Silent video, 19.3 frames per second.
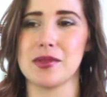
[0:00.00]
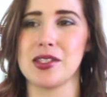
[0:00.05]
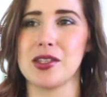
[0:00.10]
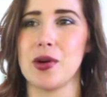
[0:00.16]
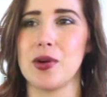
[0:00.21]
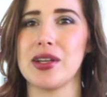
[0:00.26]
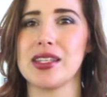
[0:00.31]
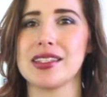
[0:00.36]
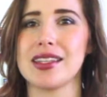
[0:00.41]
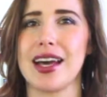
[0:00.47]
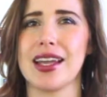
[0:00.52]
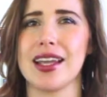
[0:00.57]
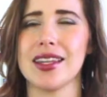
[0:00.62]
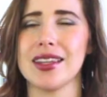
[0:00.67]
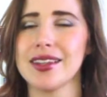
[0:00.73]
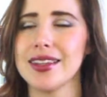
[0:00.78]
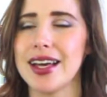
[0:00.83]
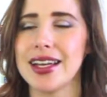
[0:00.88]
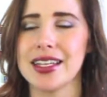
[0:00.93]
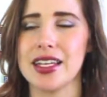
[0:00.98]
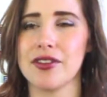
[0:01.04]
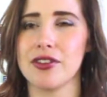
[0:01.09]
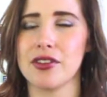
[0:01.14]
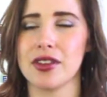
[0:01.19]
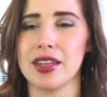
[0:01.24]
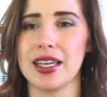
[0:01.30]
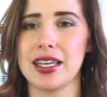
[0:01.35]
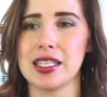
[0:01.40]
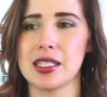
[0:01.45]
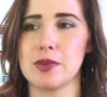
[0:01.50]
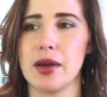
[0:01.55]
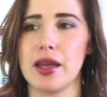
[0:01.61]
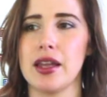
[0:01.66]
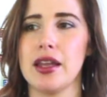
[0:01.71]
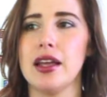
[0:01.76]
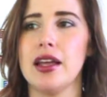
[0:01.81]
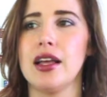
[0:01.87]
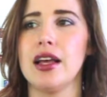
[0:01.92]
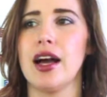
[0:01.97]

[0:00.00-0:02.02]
So it's got a lot of different things, but